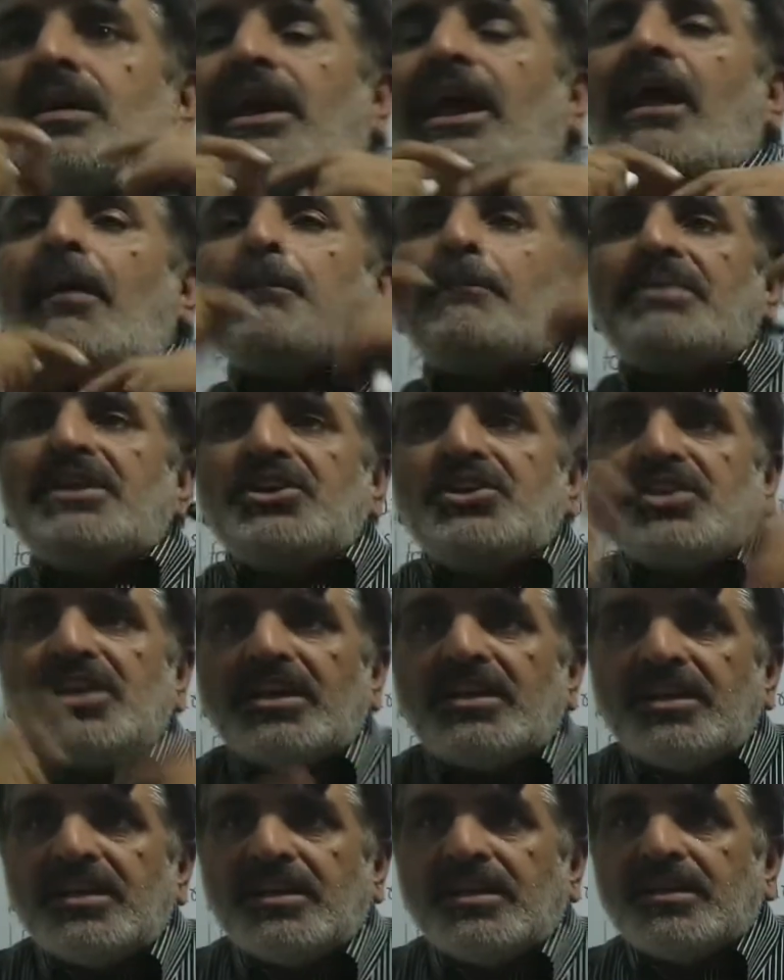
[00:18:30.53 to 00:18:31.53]

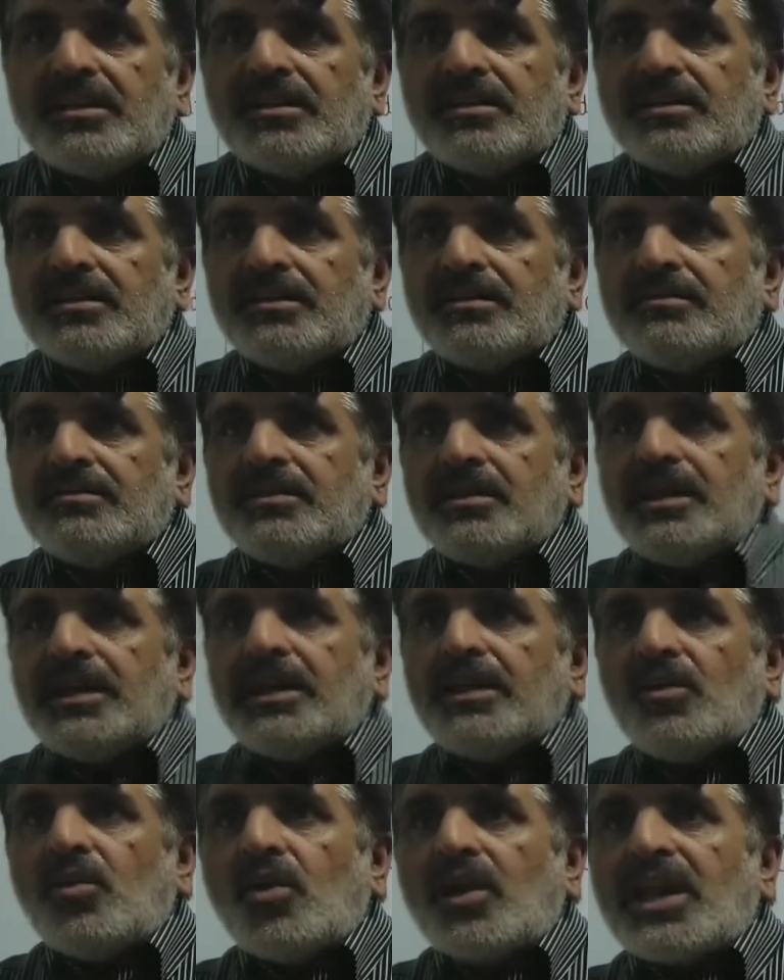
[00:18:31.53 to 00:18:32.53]
ambition,
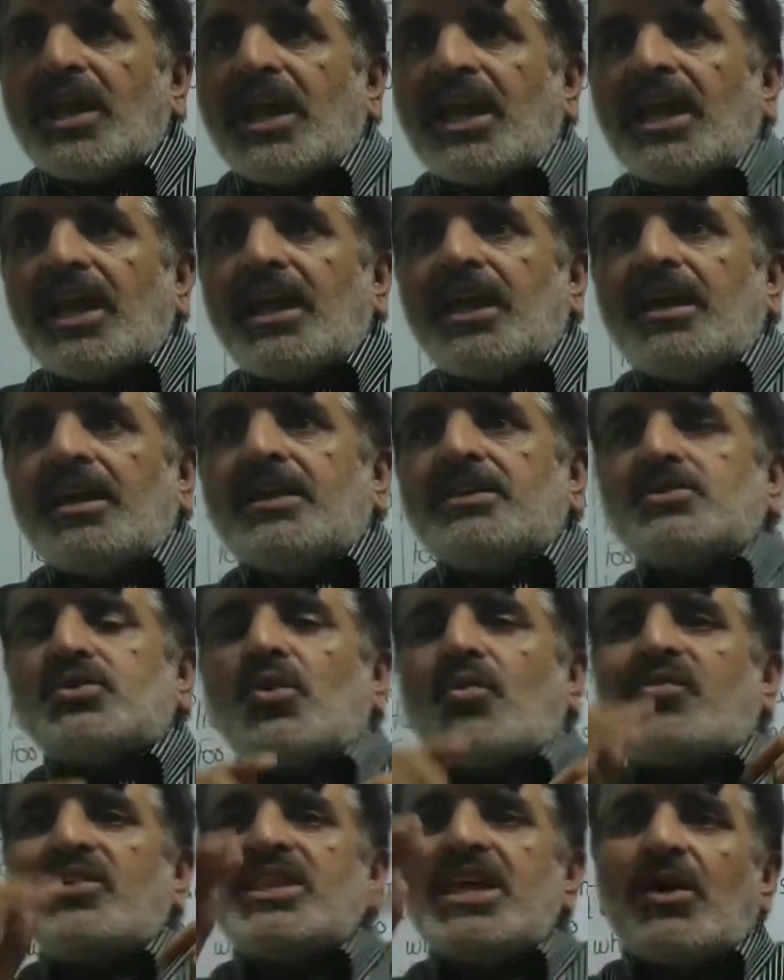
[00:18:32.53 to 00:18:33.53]
okay,
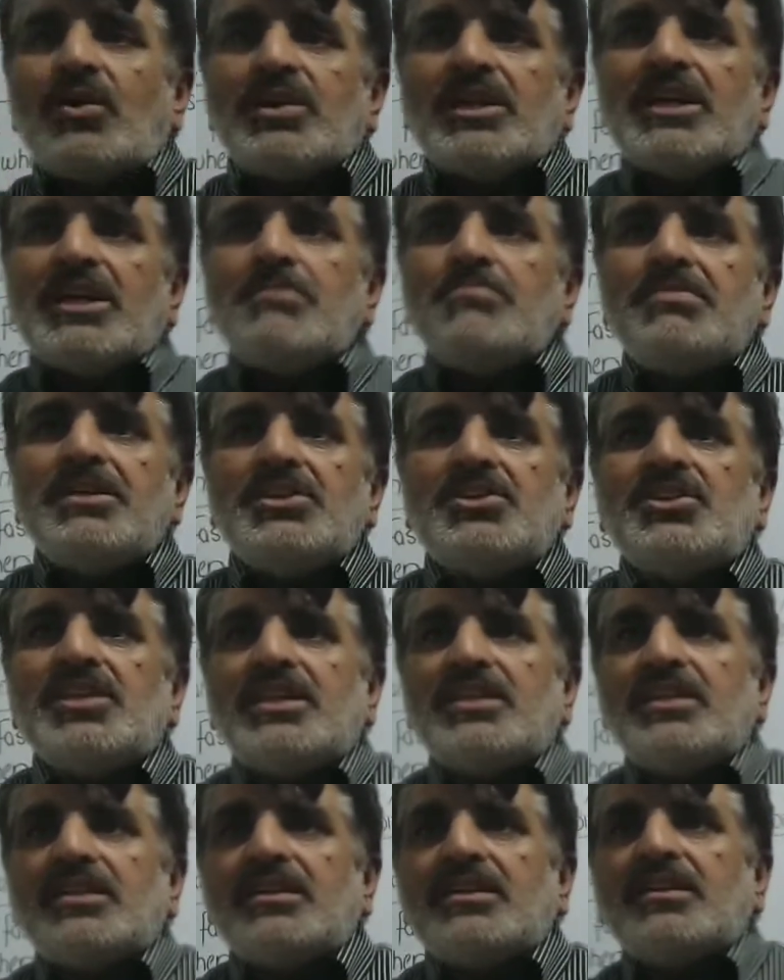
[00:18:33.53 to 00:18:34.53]
so without
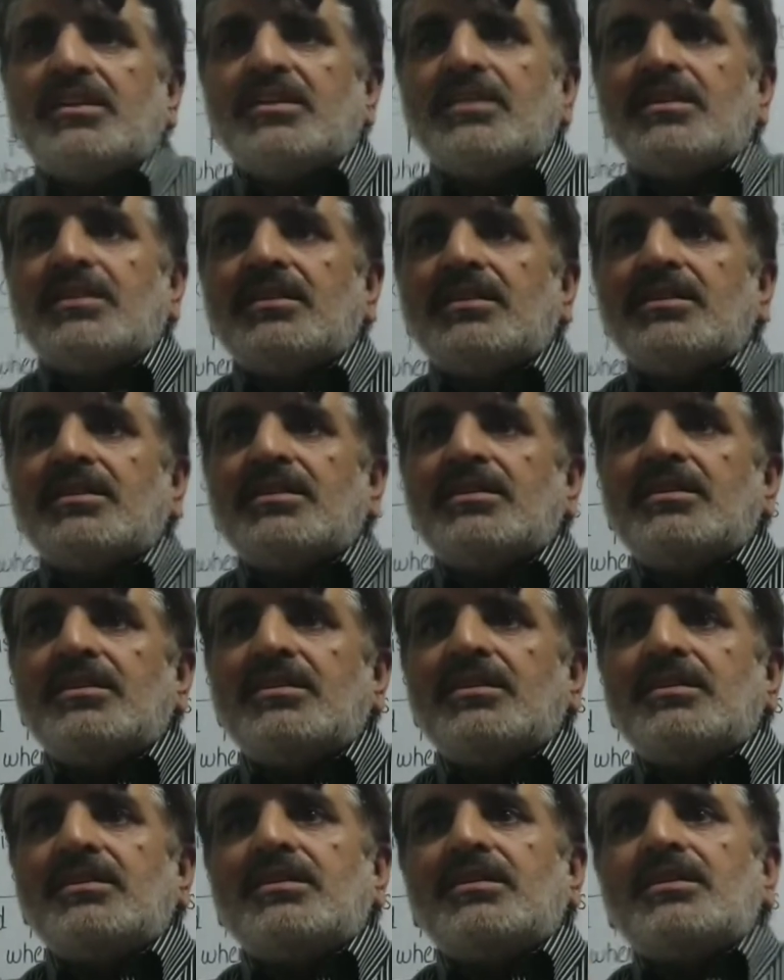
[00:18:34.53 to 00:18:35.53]
ambition,
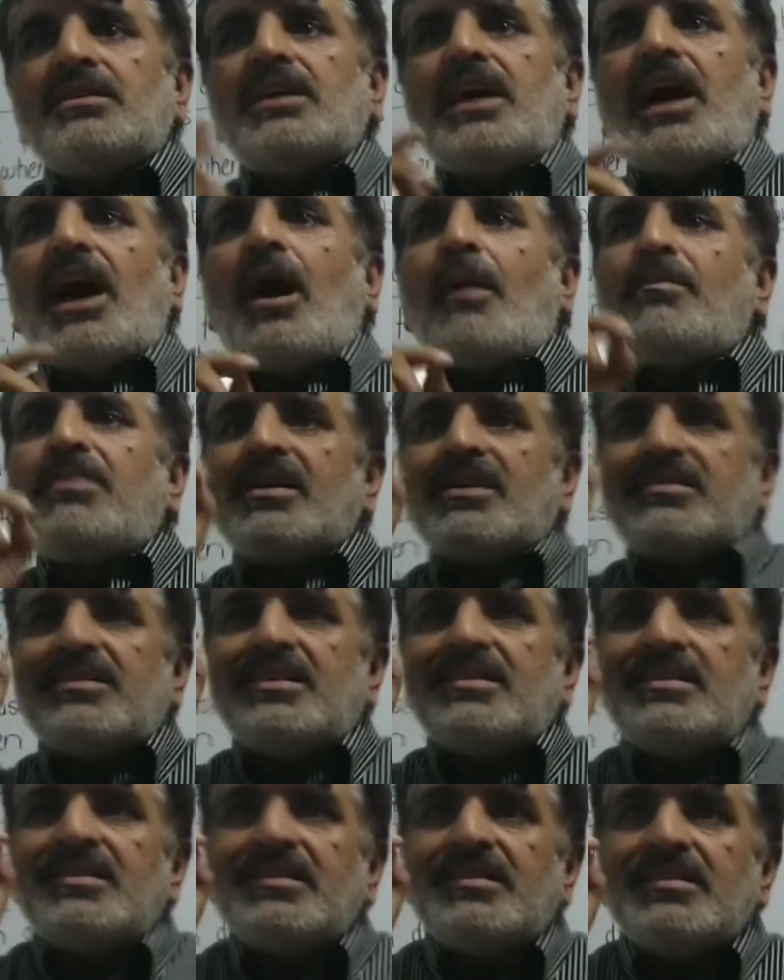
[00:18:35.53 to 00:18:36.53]
a
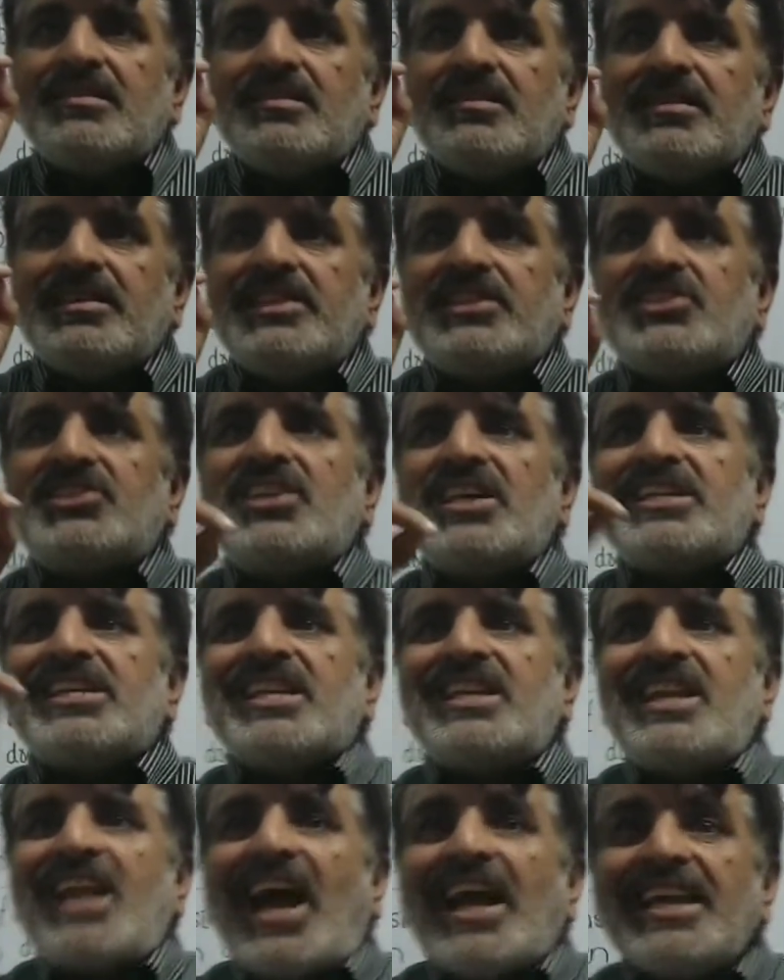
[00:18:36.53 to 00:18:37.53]
person is just
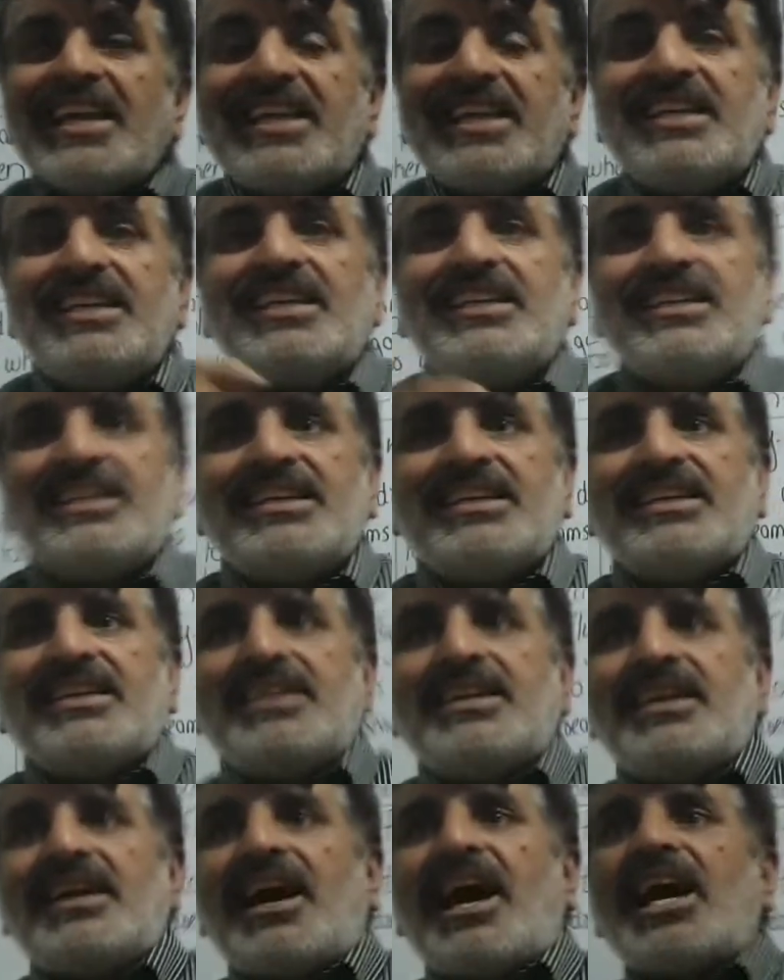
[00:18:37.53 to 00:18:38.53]
like
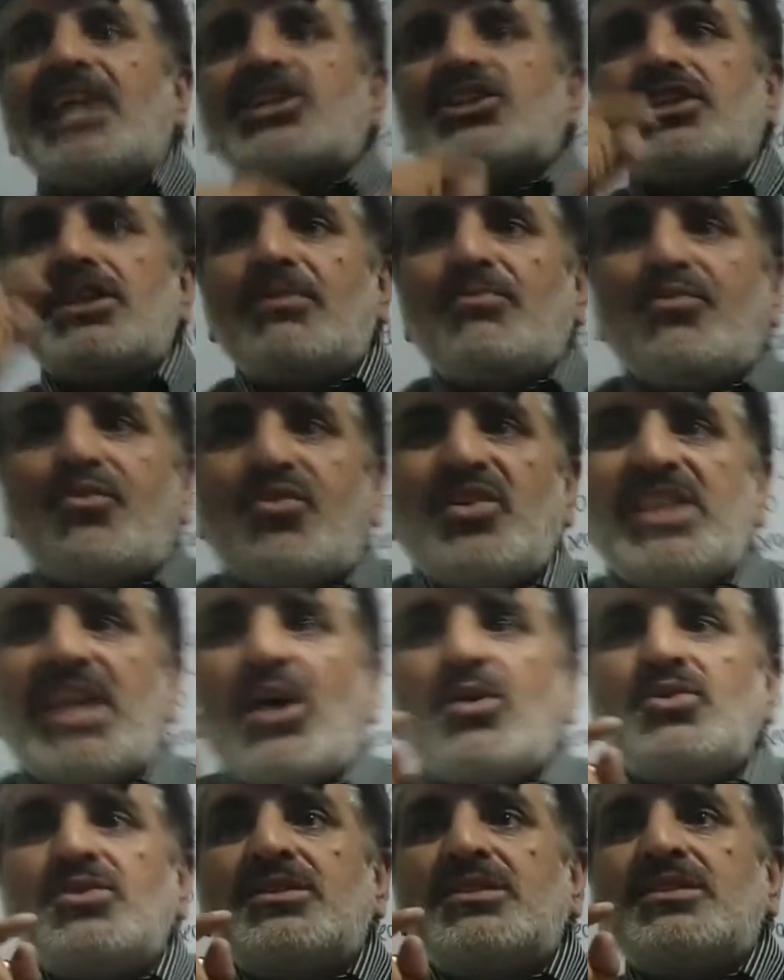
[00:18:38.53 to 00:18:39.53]
a ship
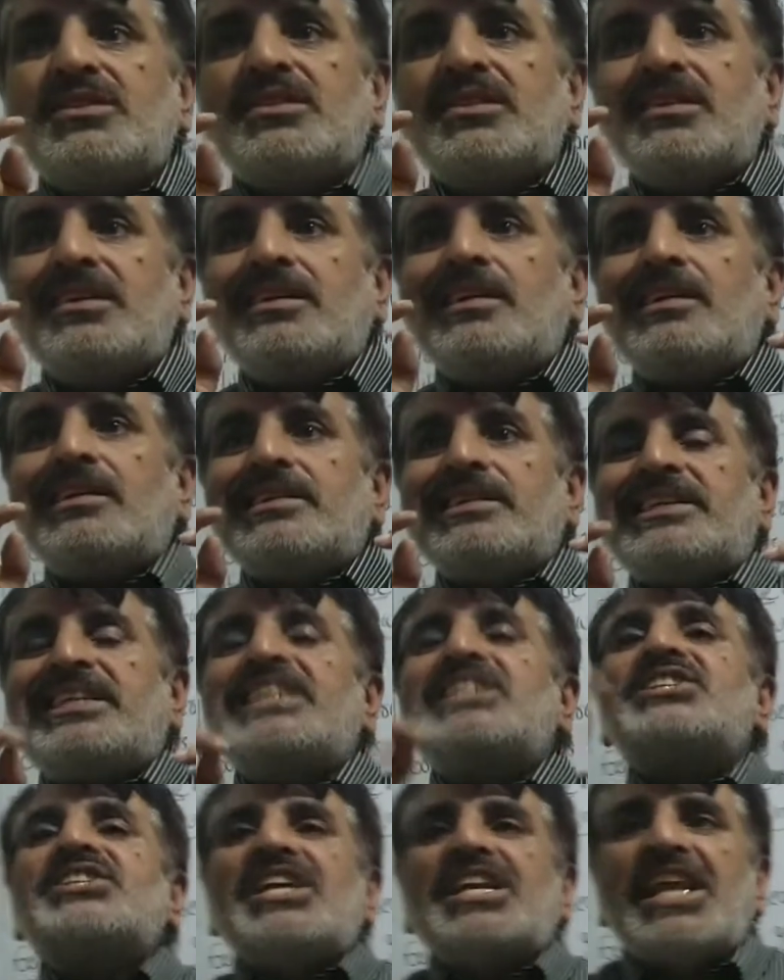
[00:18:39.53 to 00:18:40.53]
without
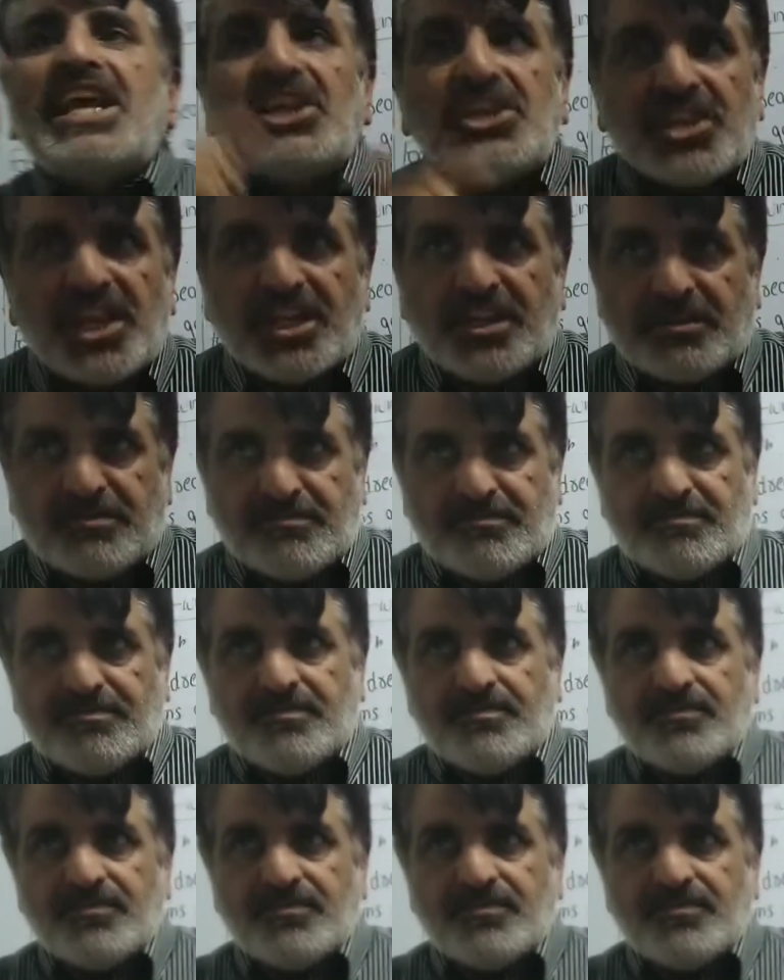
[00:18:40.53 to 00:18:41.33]
destination.